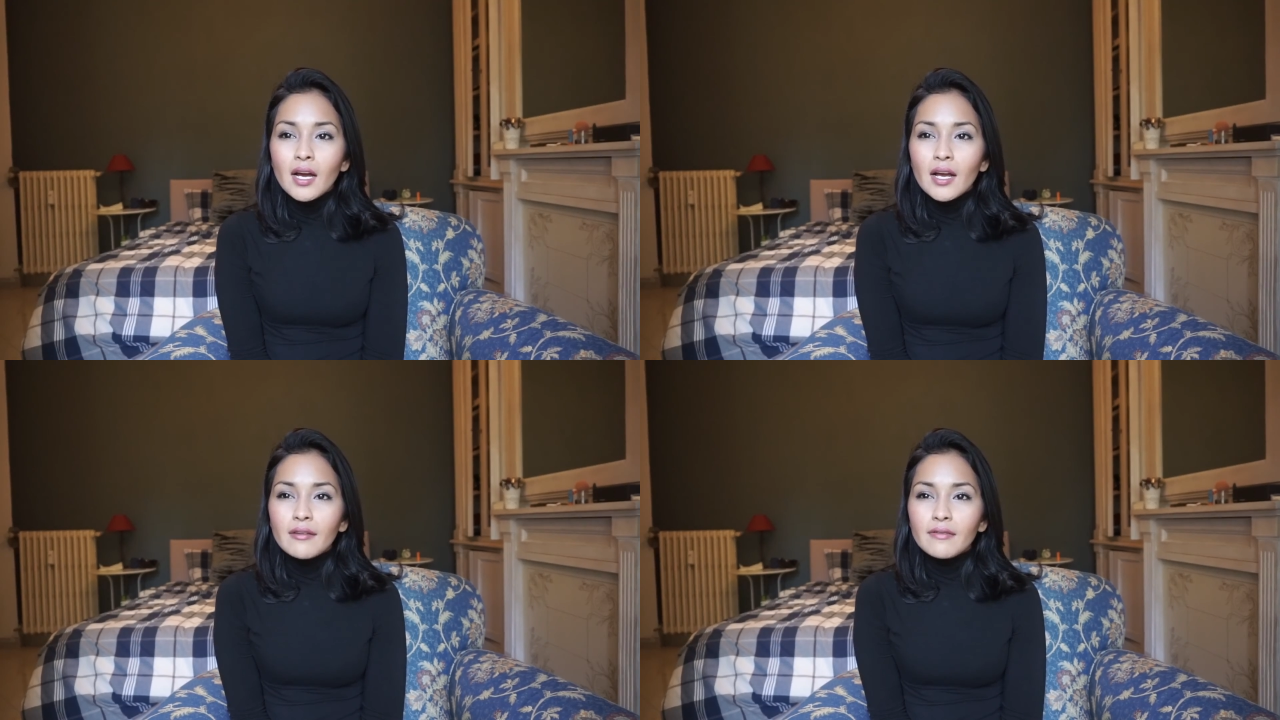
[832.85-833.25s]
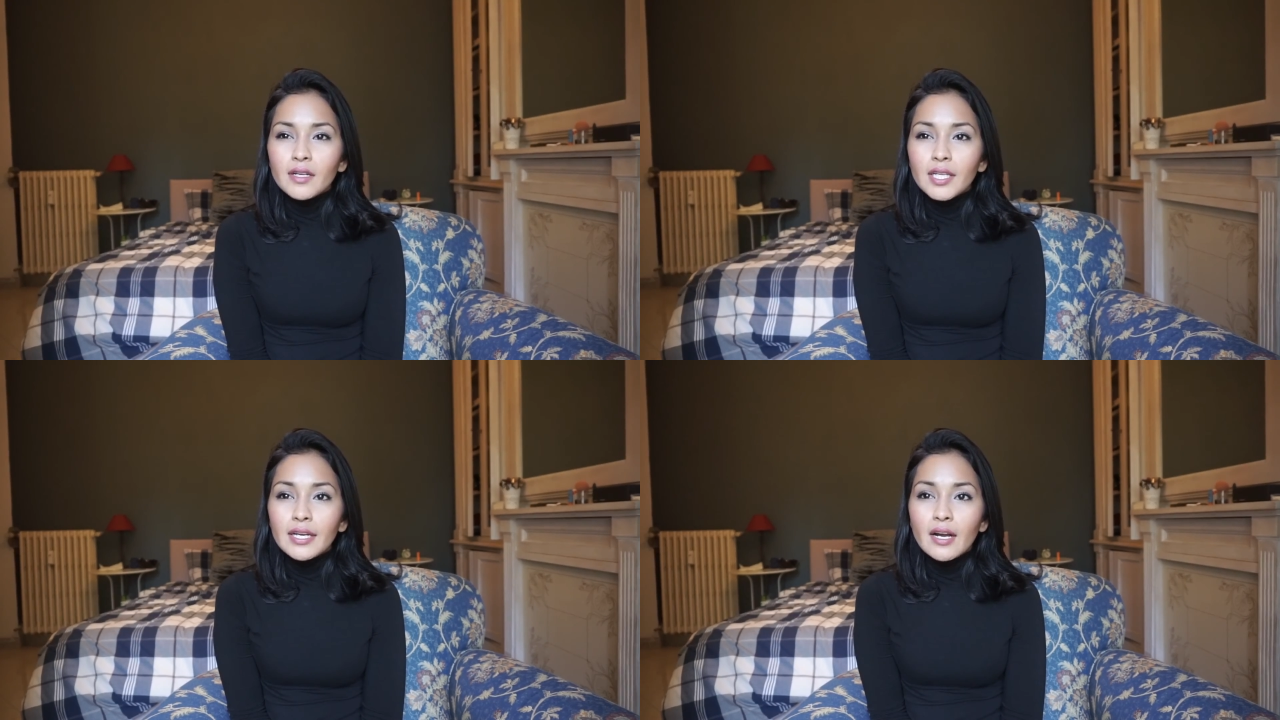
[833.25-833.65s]
I
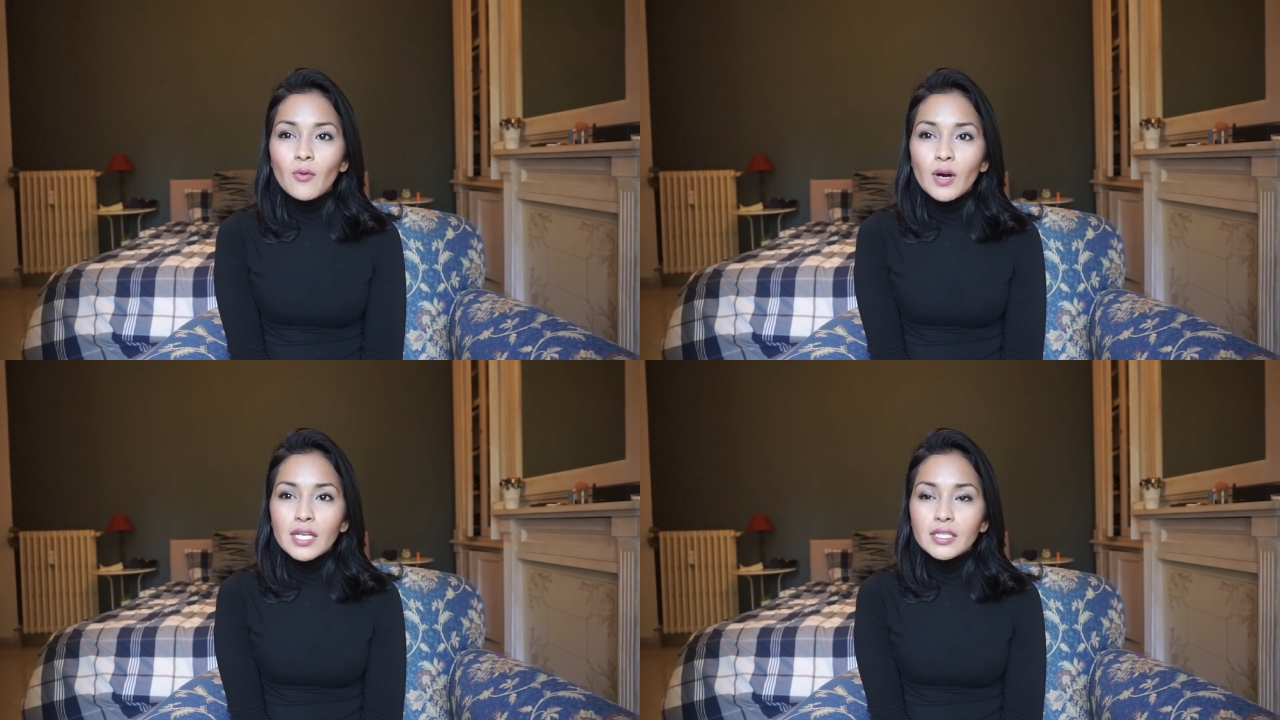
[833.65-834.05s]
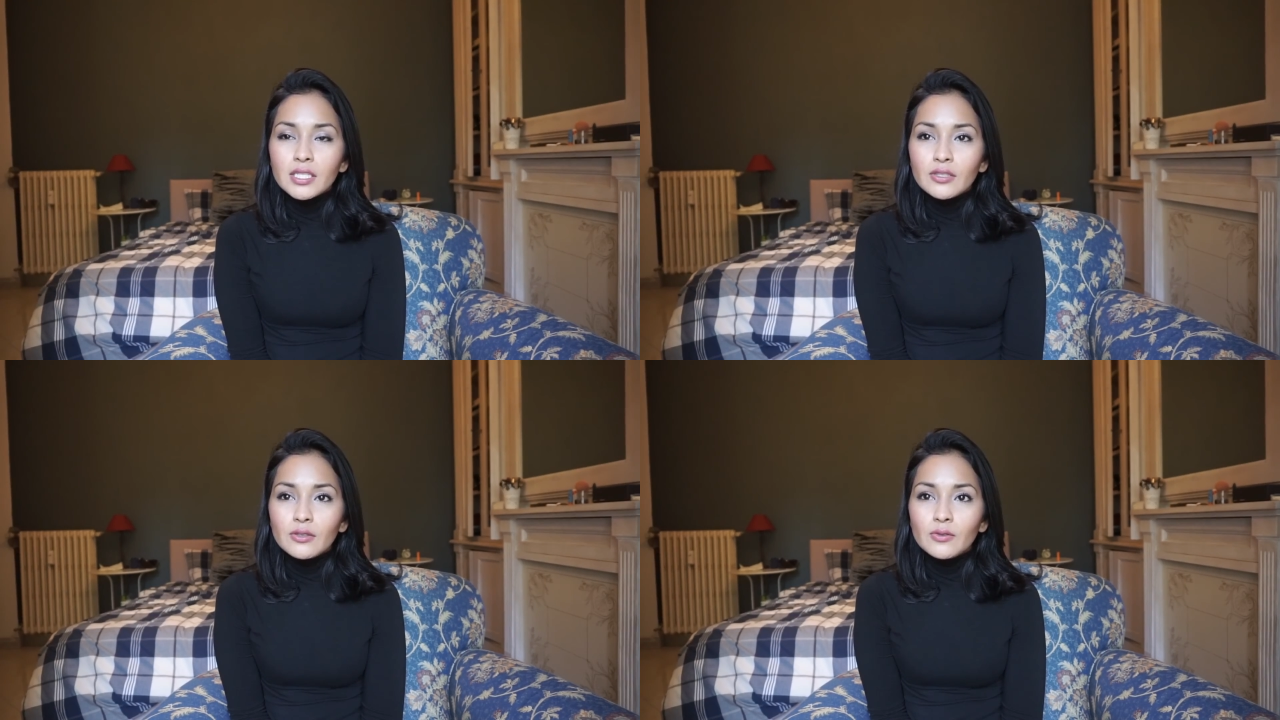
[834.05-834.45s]
felt like I wanted
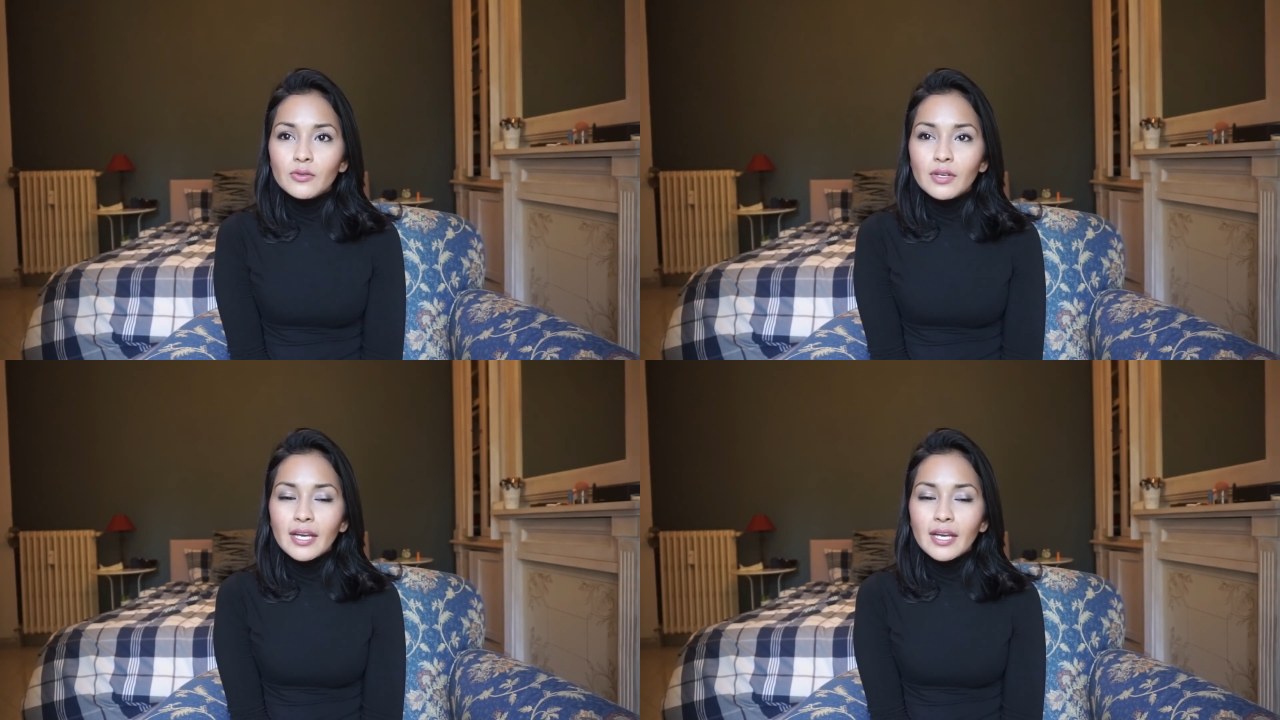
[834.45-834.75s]
to